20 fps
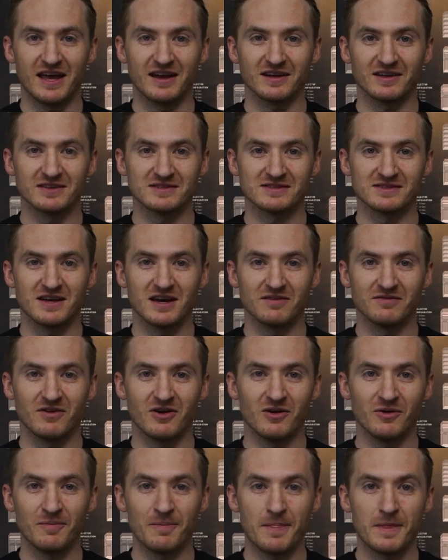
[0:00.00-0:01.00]
Handgun Slide
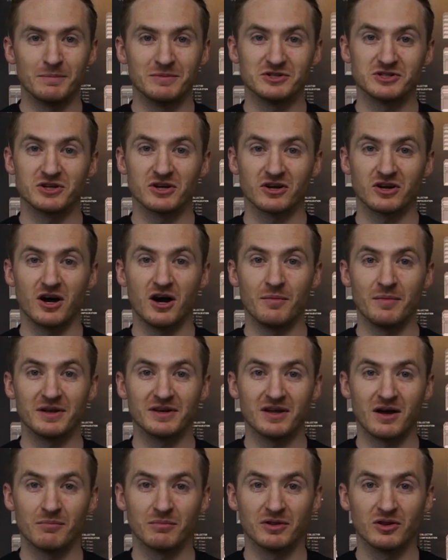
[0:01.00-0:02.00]
Vault. Be sure to
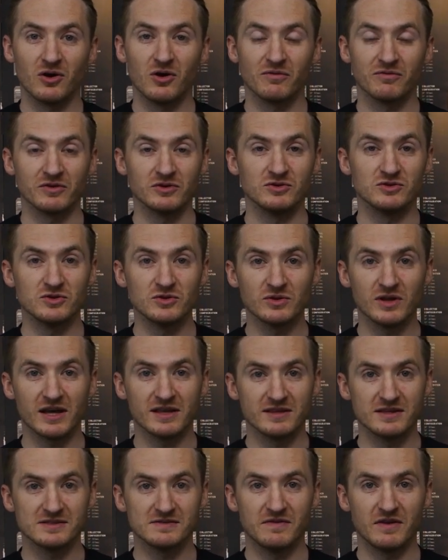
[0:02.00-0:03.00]
comment down below if you do
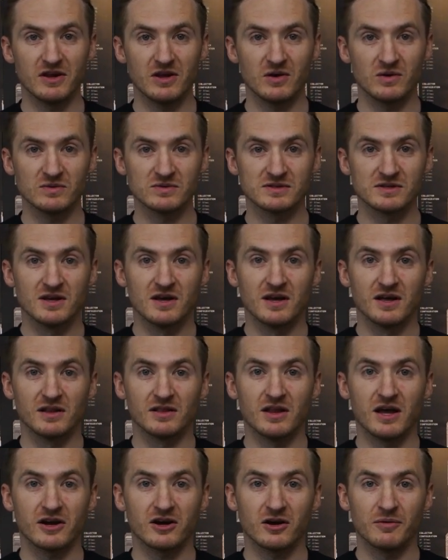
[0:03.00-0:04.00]
like these videos,
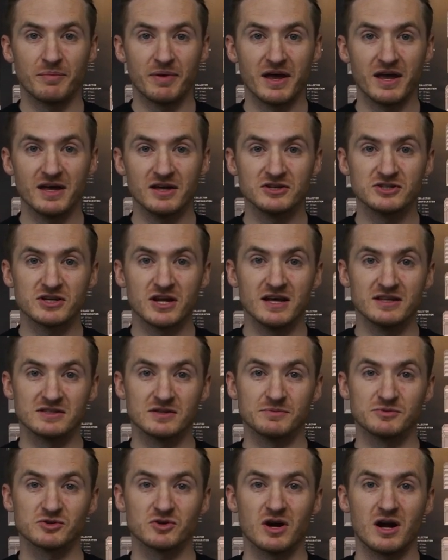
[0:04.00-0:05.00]
like our page, and
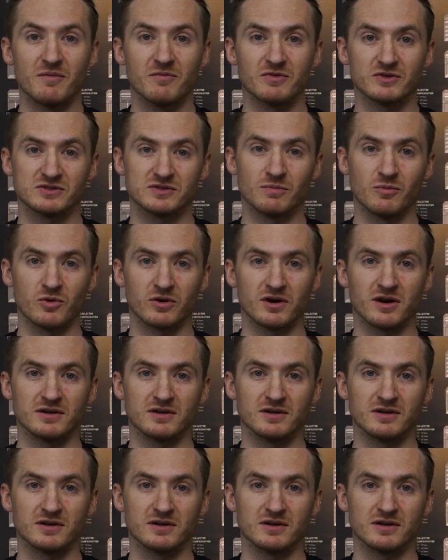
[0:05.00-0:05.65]
subscribe for some more